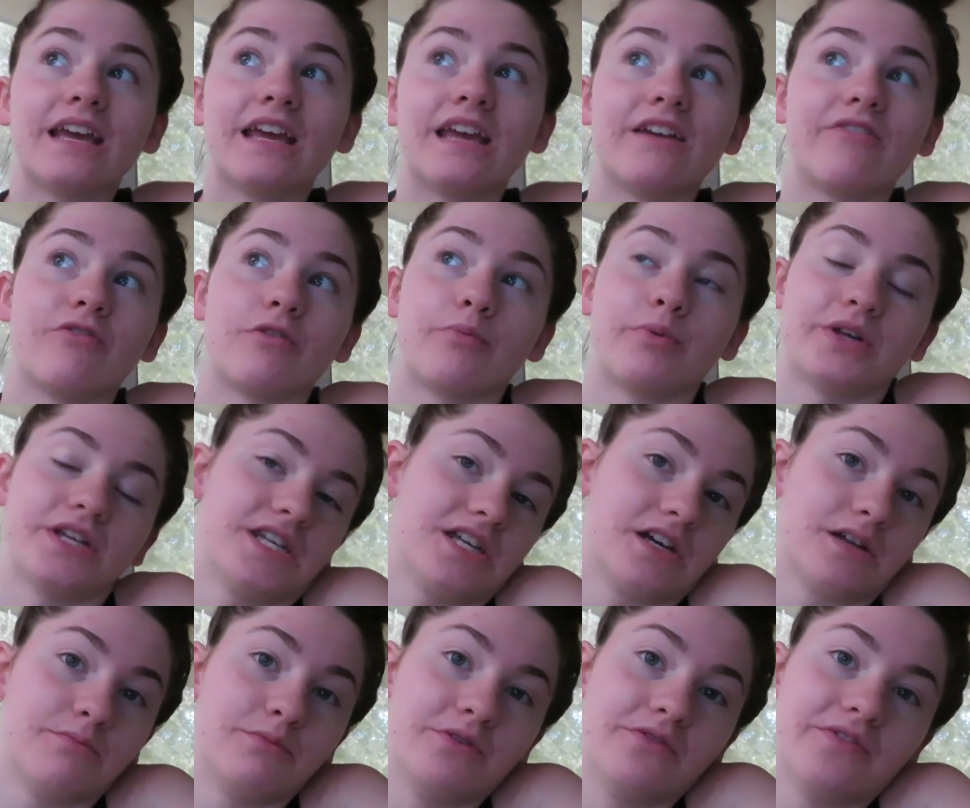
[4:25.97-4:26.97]
if we're
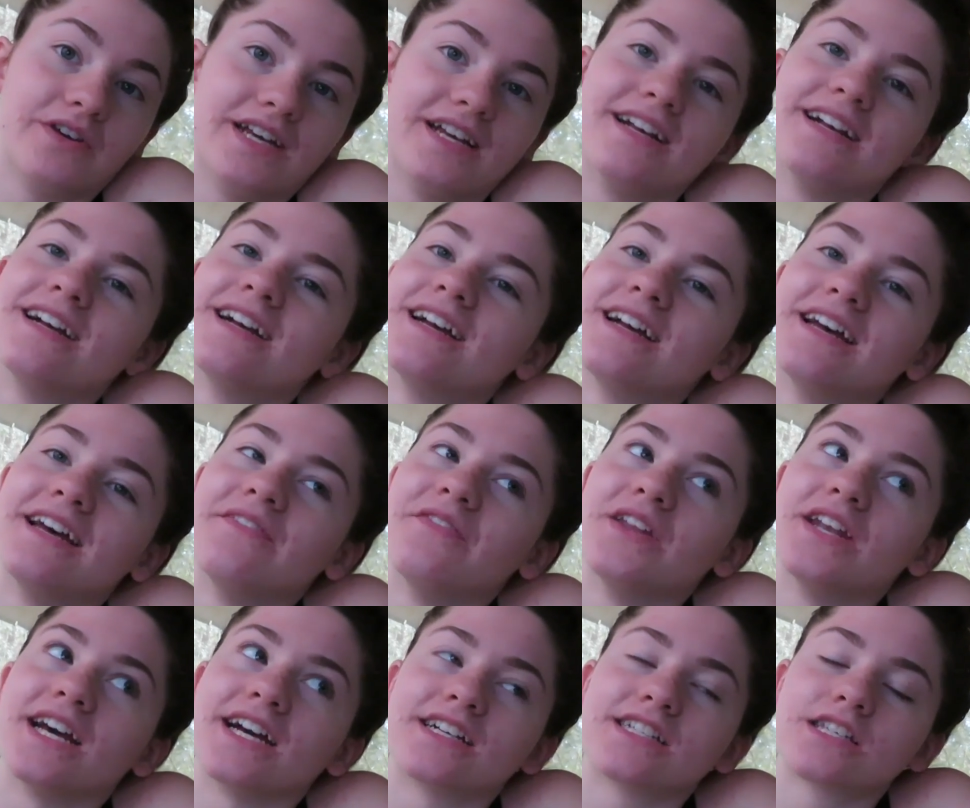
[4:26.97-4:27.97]
planning on moving in
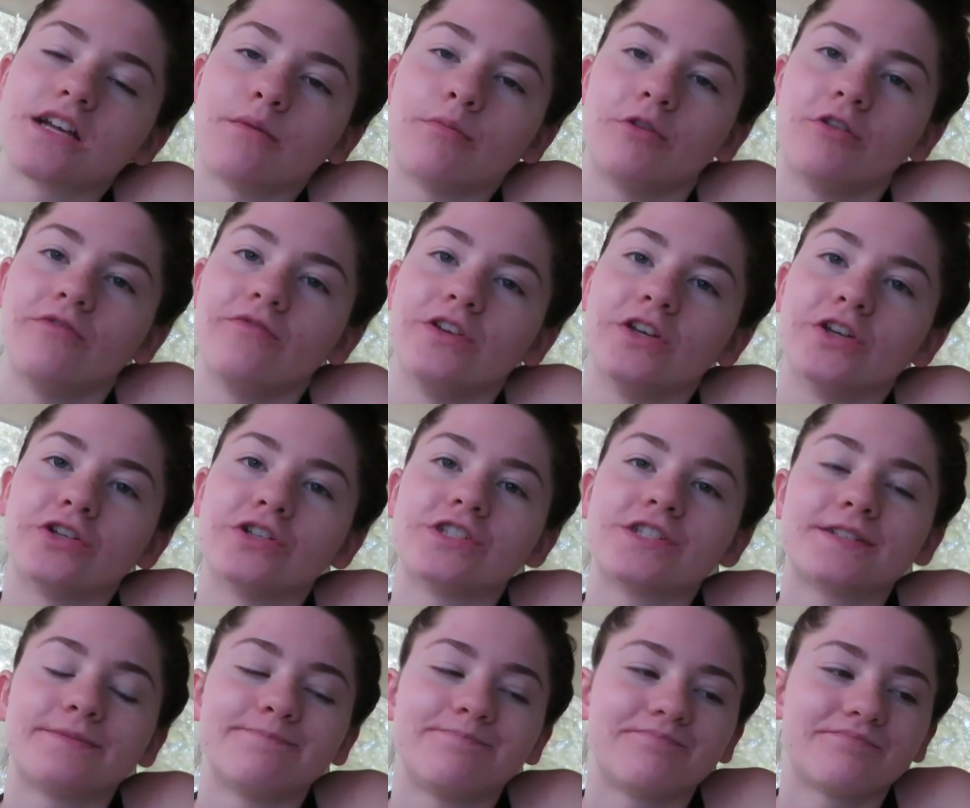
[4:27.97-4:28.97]
the next couple of
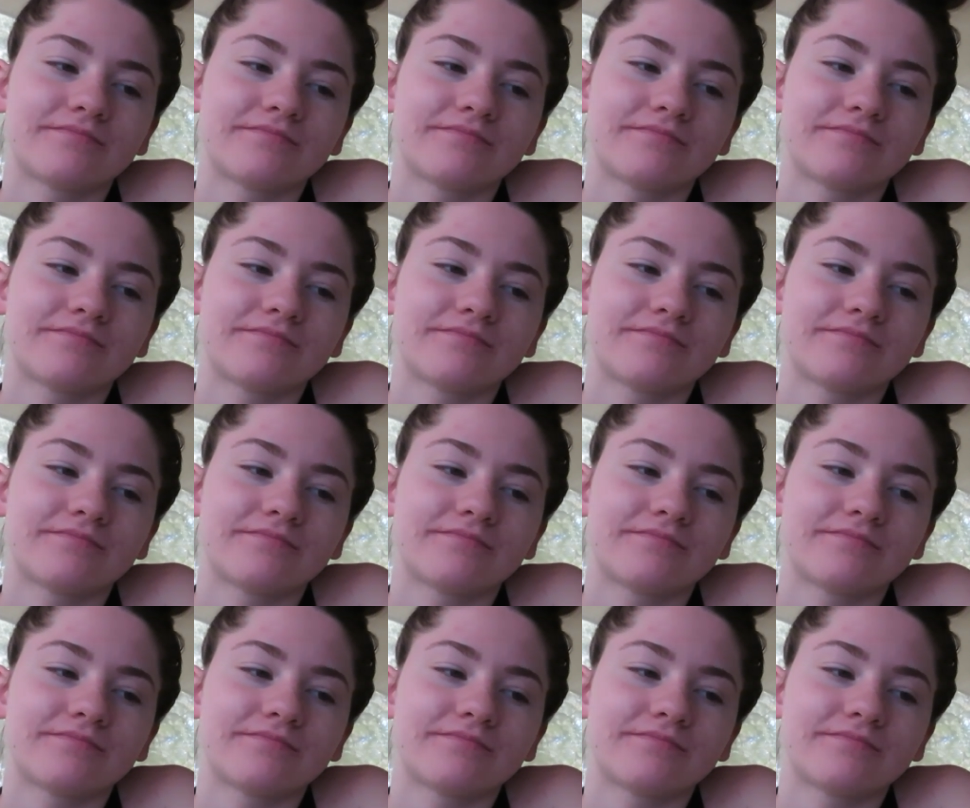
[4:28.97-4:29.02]
years,